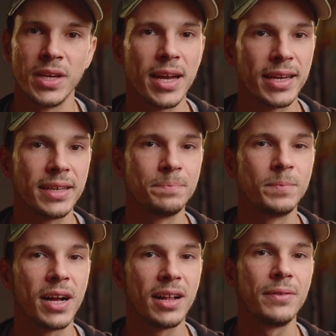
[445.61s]
Again,
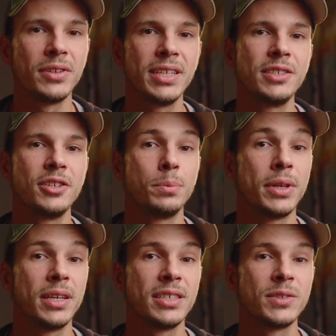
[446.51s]
I'll have a link to the
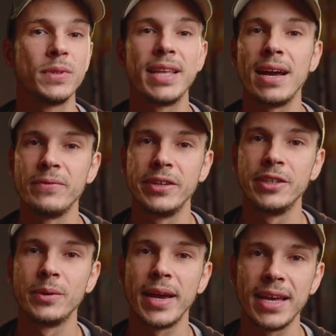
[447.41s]
playlist with that
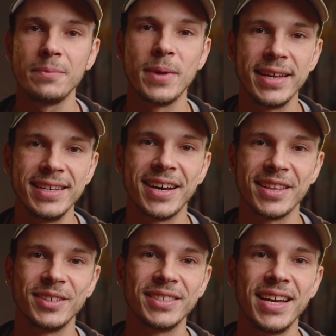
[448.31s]
video and many
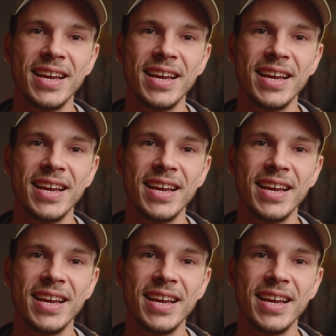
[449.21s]
others